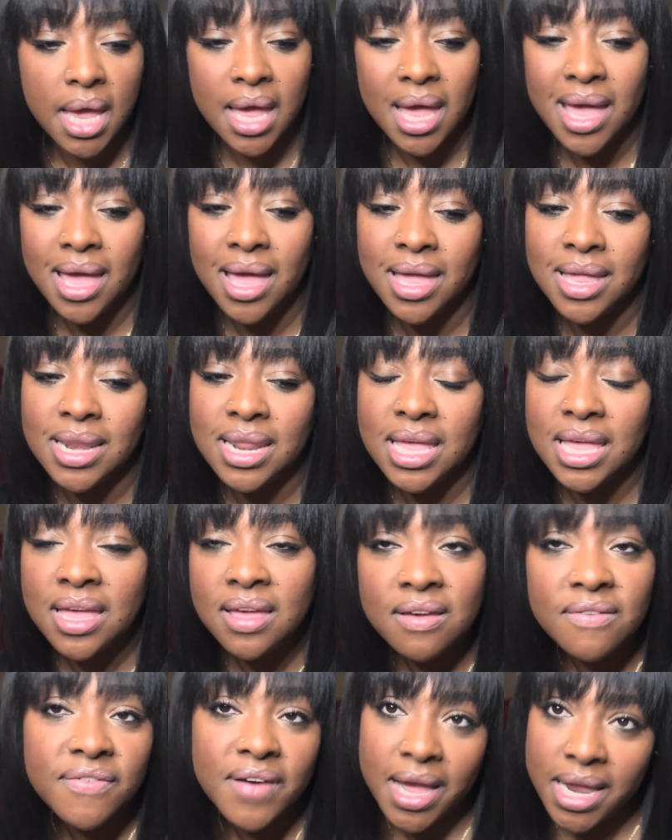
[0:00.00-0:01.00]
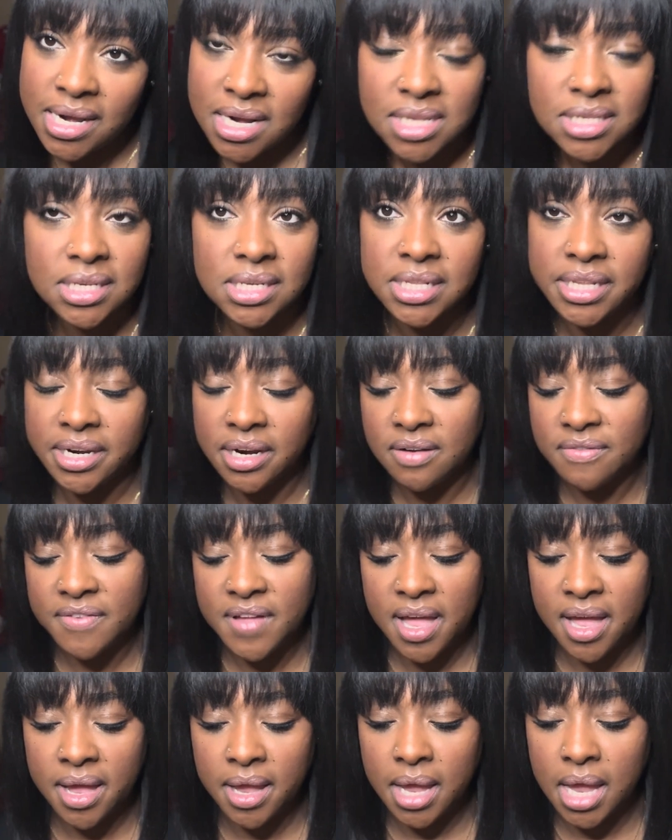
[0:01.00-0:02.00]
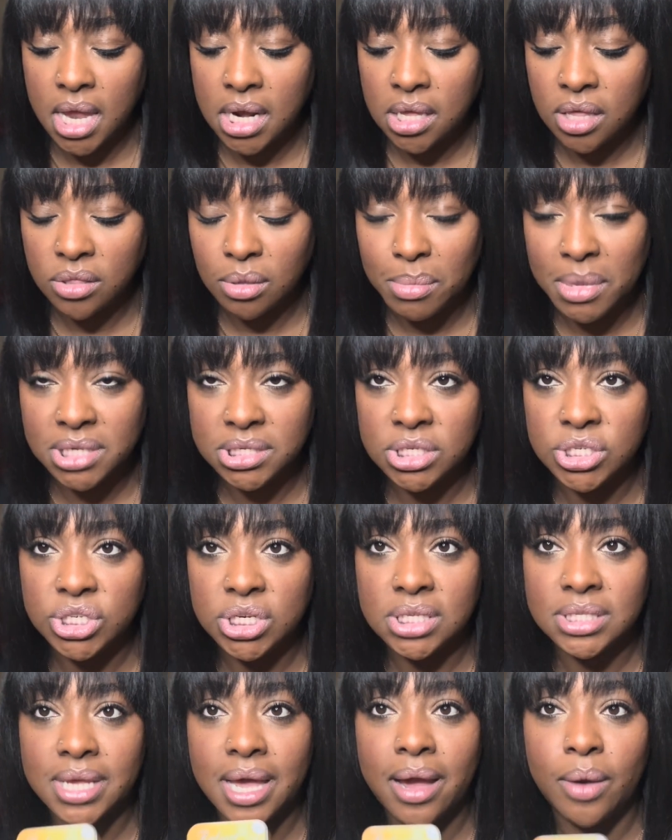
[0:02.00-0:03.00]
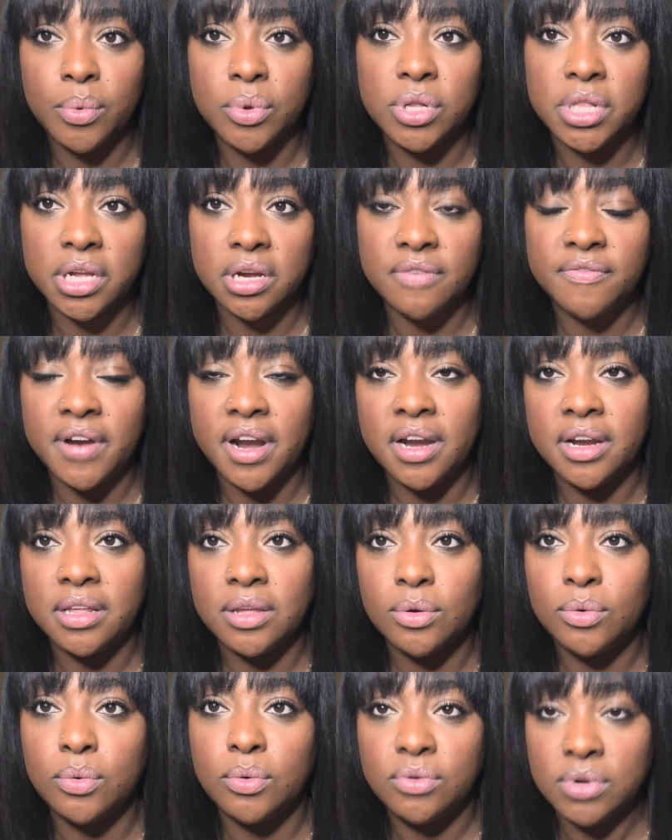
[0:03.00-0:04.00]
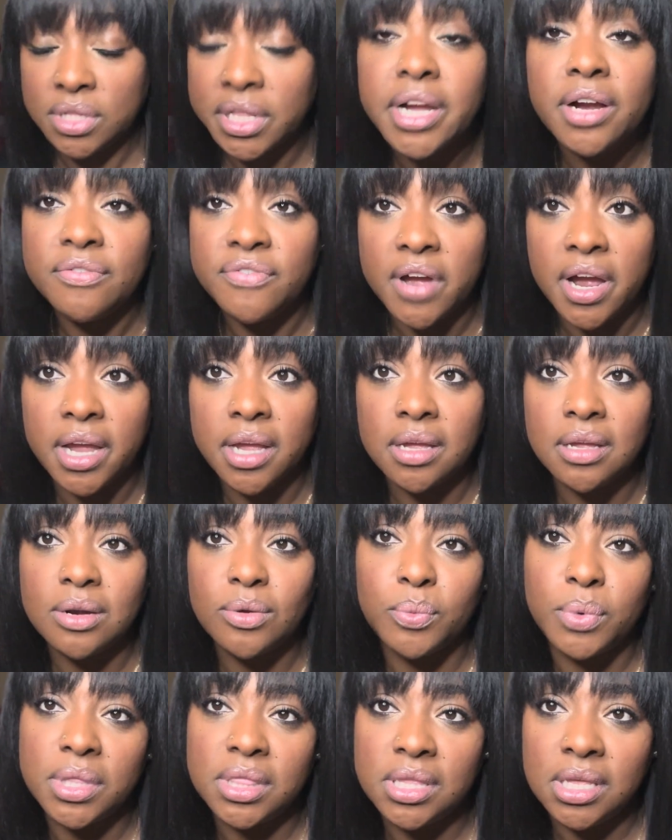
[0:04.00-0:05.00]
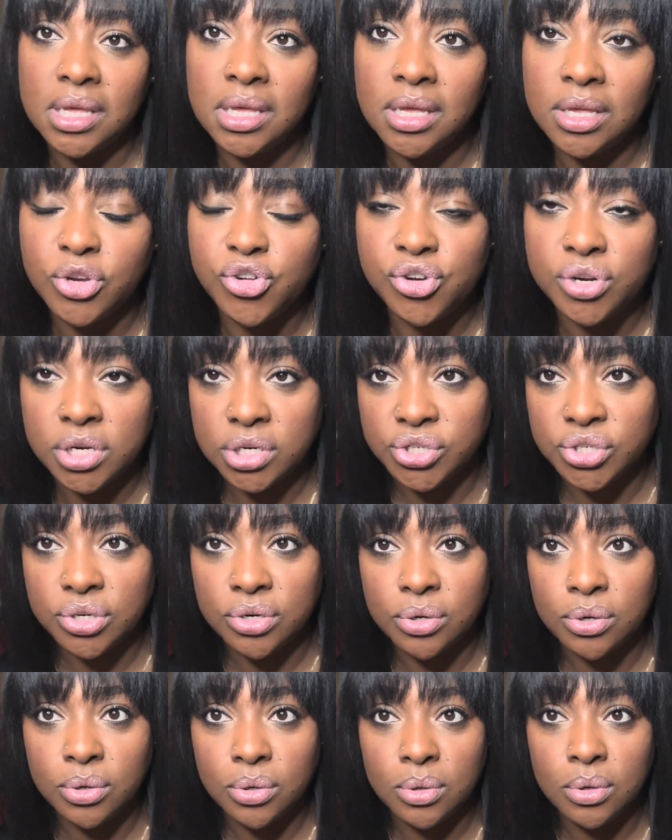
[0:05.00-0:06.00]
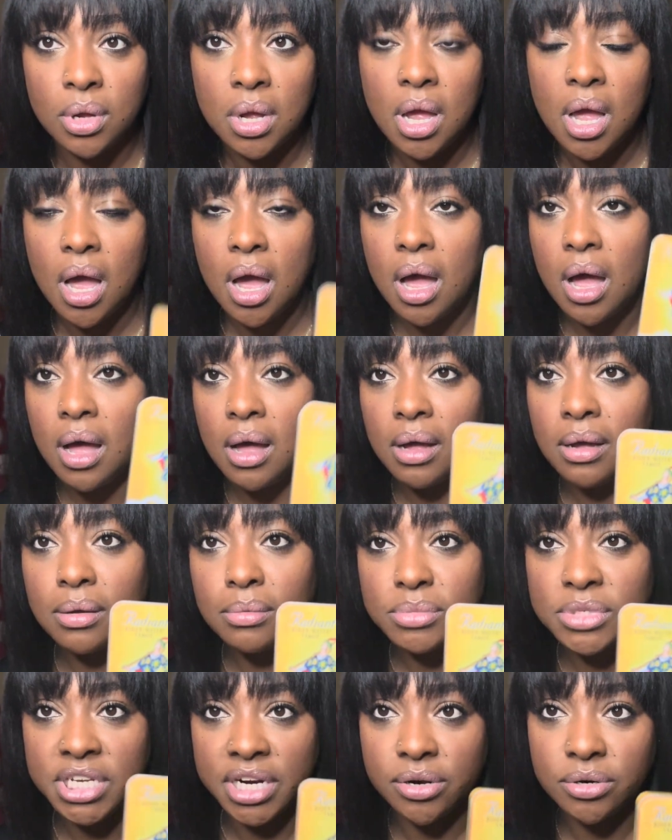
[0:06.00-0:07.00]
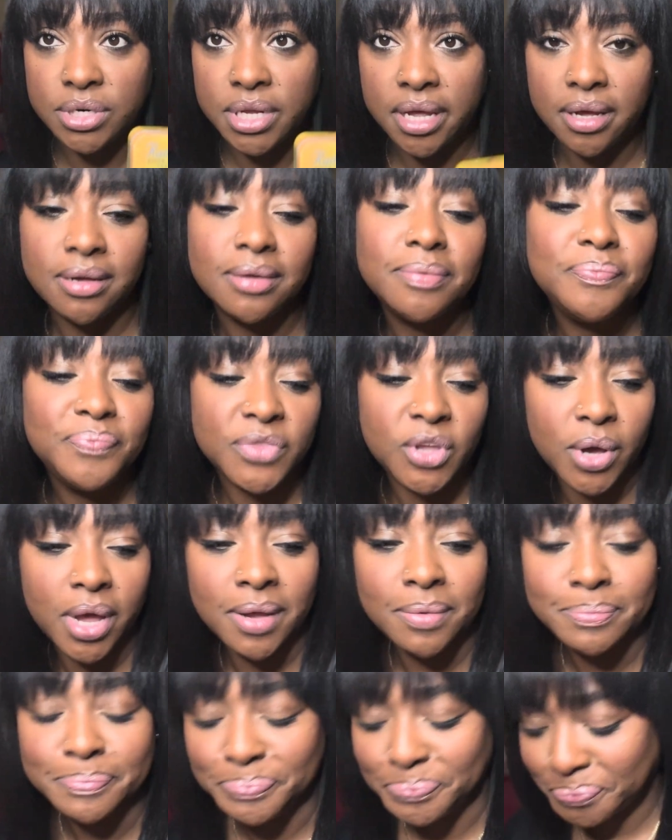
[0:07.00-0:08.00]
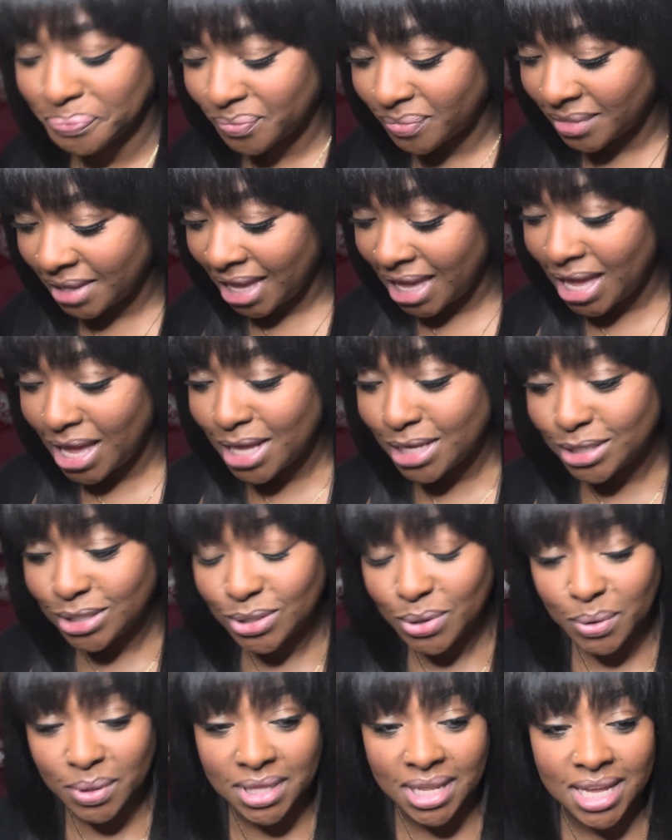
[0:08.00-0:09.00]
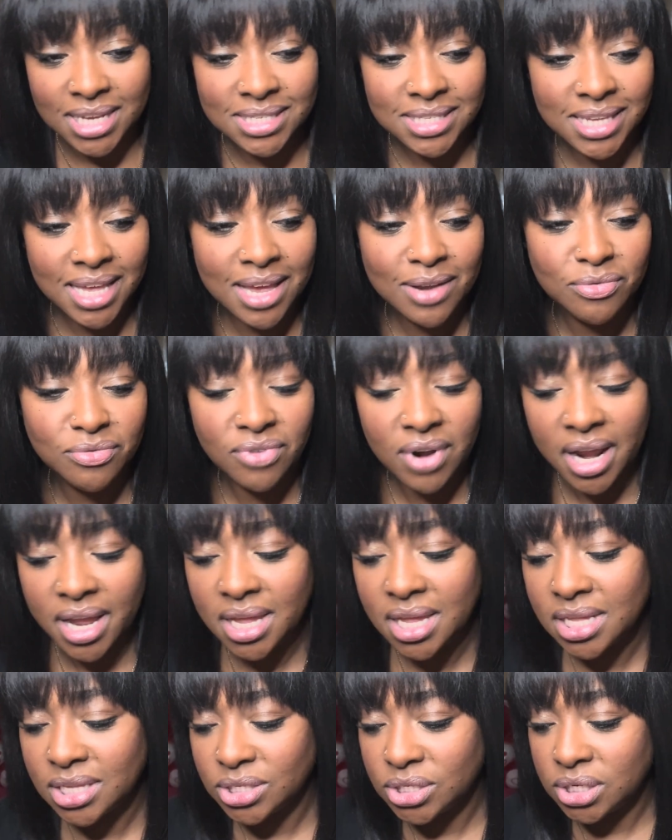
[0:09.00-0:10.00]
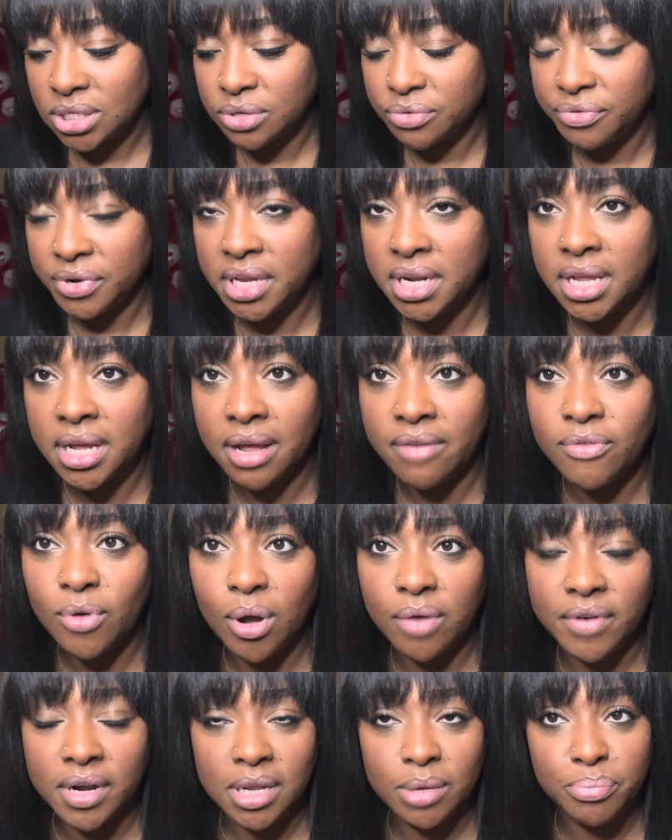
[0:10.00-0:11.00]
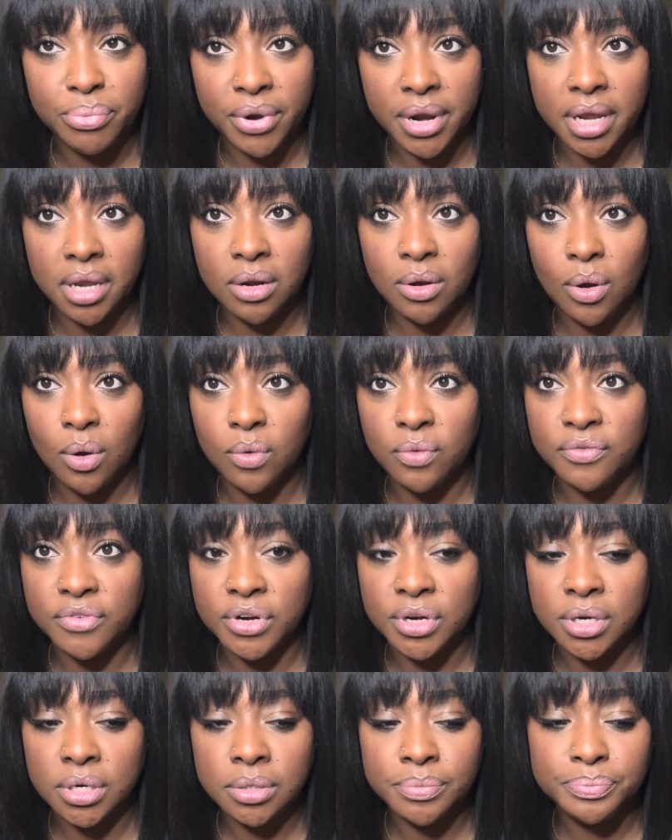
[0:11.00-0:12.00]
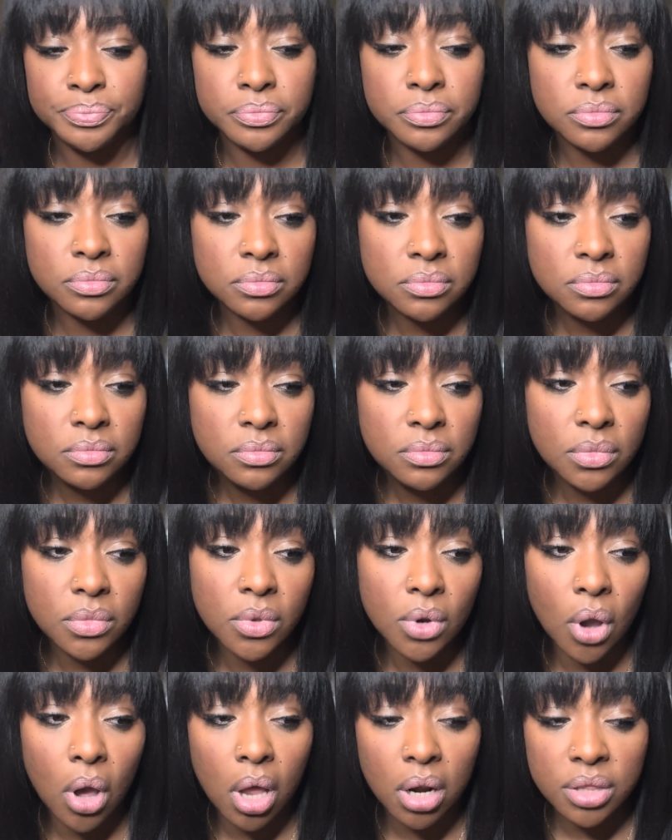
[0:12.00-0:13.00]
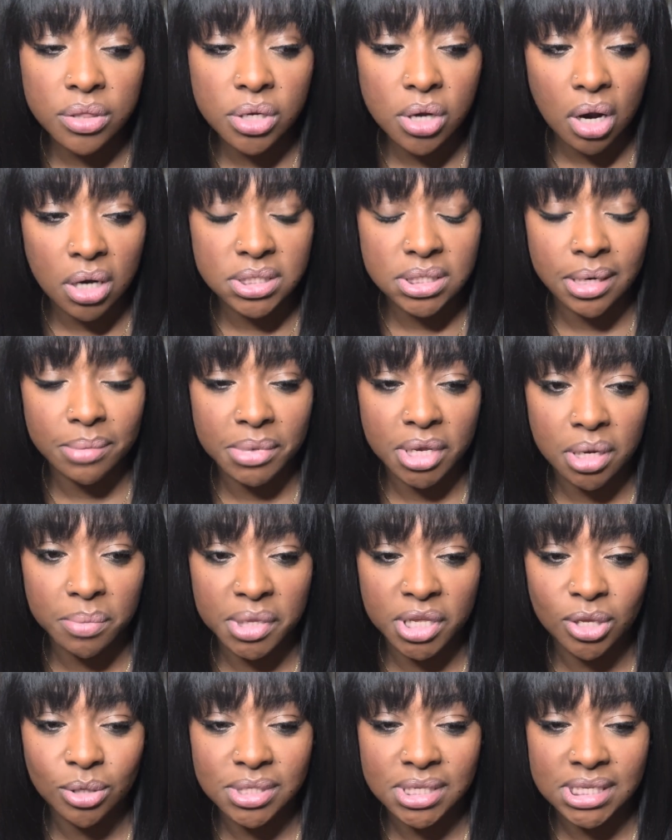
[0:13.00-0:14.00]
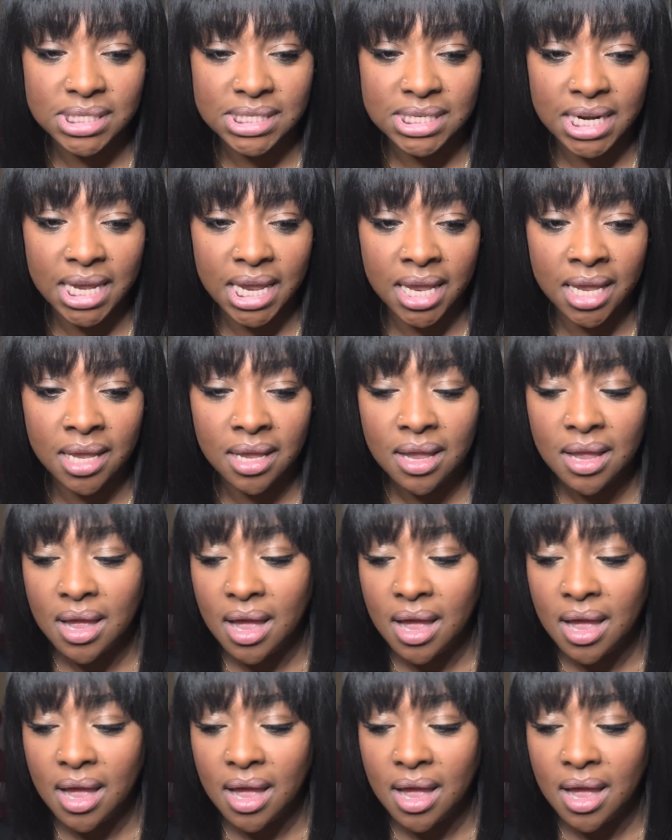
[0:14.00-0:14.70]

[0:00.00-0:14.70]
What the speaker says: And if I need to clarify any of the messages, I will clarify it with the traditional tarot deck. Okay. So let's get right into the reading. I've already prayed over all of the cards that I'm going to be using today.